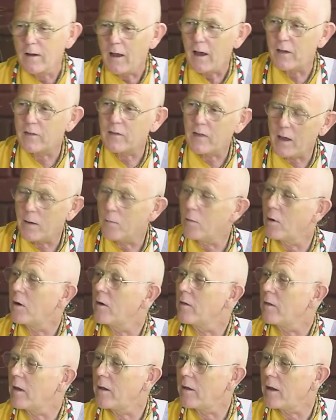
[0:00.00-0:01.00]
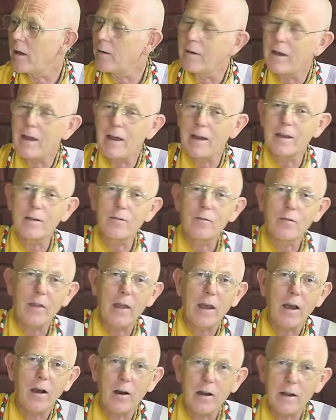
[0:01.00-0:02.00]
As they were heading for
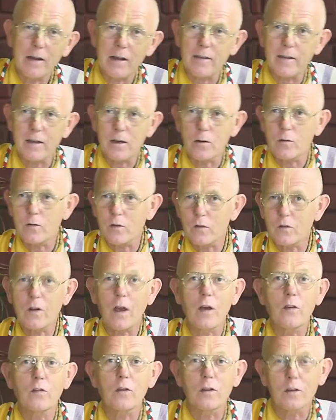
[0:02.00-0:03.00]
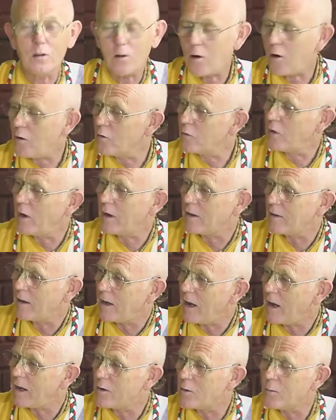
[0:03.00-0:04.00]
their hideout, they were discussing, "No, I'll take the
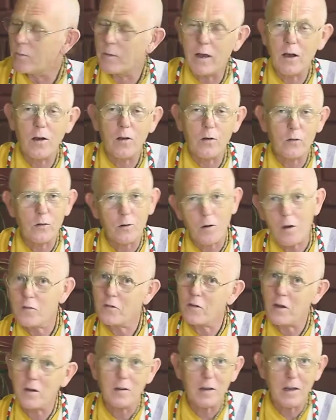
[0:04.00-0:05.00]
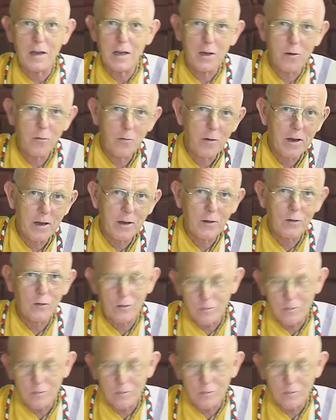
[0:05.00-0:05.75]
ankle bells, no, I'll take the earrings."